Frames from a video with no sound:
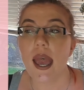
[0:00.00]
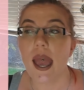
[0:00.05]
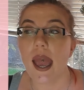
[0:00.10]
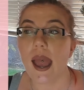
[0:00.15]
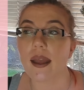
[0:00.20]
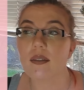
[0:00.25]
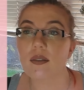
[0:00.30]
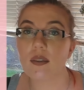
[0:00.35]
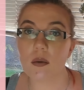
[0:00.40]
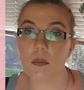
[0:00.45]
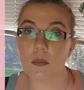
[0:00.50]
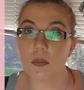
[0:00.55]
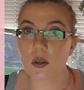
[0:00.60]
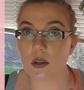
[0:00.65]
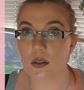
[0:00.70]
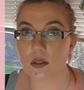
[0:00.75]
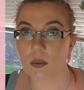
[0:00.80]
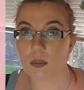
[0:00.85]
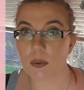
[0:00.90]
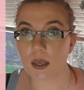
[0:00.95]
And then
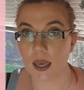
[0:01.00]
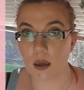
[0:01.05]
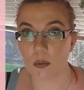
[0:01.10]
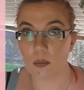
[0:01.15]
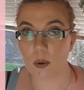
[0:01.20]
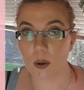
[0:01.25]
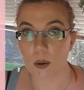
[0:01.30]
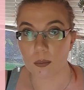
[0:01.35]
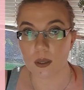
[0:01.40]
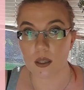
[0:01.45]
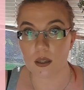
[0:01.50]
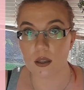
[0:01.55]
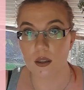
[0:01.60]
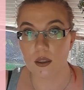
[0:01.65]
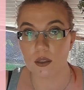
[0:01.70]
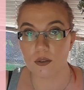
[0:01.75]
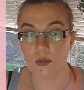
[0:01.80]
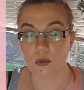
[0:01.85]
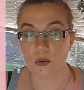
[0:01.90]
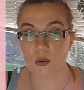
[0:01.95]
because it became popular
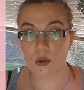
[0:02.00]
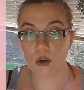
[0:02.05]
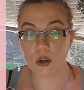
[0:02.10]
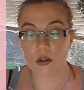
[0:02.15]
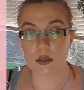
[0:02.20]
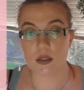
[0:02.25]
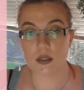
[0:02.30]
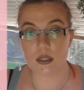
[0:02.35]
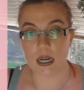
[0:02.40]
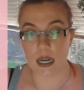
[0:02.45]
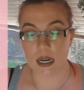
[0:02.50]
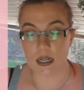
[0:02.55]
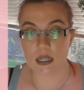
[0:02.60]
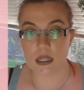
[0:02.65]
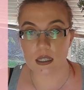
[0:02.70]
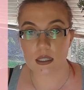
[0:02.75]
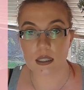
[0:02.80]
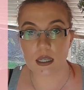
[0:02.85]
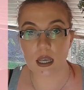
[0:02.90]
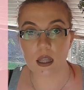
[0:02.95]
through
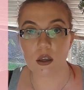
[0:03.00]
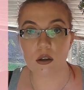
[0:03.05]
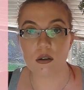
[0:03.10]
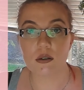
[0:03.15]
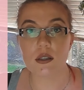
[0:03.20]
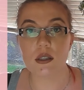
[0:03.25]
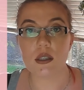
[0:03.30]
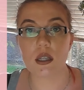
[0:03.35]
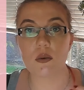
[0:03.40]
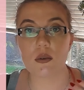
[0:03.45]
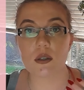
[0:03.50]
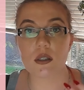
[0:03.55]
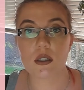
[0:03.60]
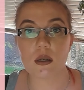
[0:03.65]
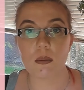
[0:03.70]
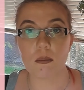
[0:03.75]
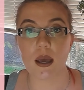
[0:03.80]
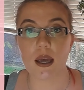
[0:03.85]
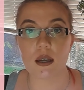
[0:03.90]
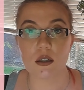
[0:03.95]
non-standard salons, there was
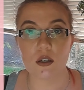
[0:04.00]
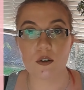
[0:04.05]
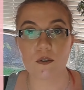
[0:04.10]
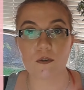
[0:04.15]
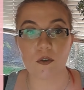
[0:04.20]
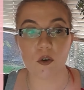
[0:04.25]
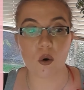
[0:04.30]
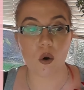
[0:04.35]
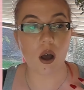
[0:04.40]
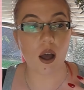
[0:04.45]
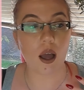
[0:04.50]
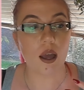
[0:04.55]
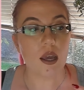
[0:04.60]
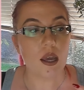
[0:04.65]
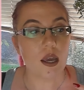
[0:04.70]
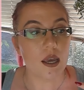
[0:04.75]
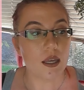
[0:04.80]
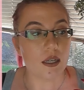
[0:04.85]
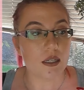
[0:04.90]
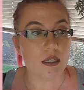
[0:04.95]
demand for
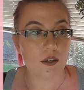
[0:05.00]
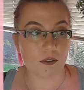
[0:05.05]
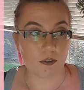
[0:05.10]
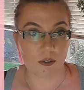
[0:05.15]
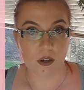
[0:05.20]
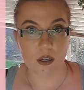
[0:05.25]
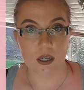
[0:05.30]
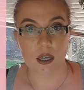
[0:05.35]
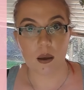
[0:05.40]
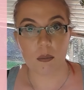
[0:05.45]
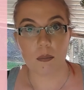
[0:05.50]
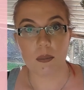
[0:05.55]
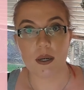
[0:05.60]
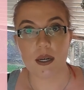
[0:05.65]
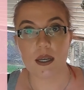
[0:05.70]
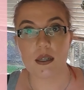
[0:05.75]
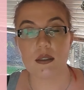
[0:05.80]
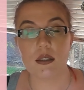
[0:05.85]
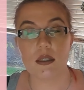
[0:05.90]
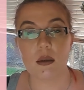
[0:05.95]
different
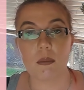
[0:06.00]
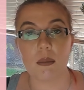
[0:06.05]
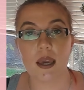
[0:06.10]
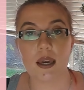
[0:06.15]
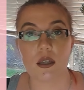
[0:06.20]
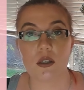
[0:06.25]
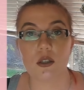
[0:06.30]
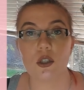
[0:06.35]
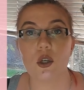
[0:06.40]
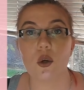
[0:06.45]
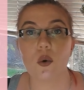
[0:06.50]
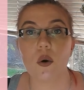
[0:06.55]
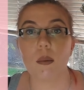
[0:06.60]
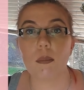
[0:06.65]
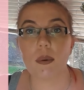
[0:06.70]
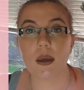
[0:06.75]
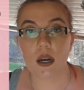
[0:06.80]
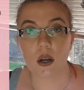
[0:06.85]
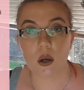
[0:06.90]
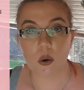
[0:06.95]
companies to make newer,
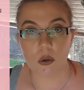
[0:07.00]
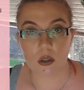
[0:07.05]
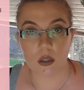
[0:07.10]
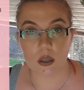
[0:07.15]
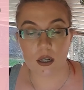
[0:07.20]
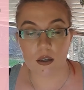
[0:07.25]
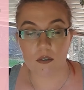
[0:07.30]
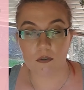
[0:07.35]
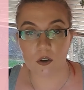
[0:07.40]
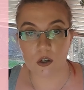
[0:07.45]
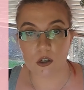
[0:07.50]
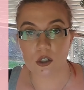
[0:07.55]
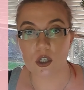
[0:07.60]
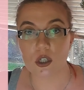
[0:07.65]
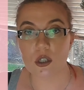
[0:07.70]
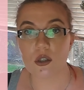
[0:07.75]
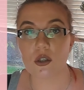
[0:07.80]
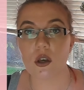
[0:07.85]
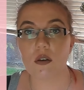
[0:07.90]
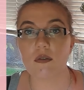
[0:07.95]
better quality
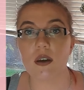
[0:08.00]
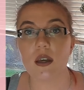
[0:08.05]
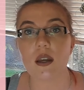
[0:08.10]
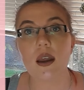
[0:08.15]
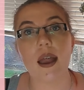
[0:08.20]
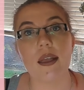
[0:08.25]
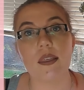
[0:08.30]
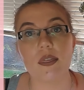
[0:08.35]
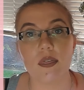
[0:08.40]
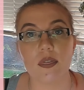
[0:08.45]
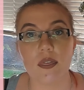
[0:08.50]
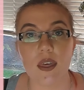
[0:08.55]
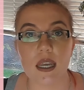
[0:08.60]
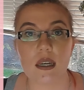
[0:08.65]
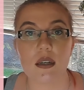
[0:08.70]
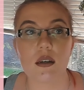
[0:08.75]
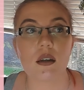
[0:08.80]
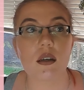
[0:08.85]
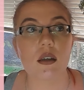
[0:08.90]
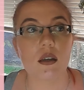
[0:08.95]
versions of it, and
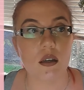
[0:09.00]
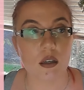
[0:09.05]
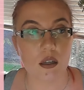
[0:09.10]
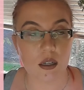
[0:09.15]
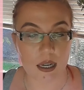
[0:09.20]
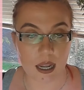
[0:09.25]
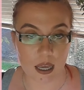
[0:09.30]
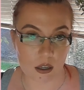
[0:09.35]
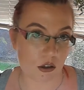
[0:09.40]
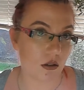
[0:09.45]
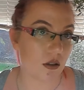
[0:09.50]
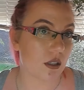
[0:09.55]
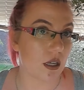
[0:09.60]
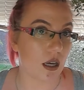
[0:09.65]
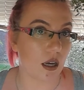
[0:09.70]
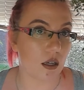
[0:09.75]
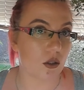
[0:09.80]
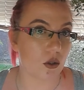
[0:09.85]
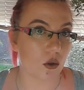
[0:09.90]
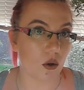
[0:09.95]
then now you see
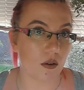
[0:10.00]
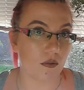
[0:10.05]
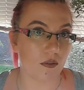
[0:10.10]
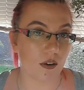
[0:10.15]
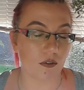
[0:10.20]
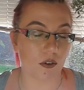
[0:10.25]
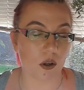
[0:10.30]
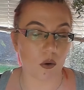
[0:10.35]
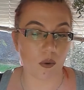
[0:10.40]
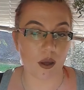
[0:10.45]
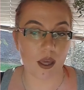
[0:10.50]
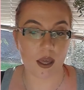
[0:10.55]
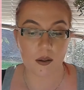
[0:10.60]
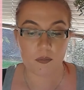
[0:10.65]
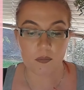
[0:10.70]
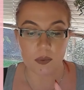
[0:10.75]
it sort of everywhere.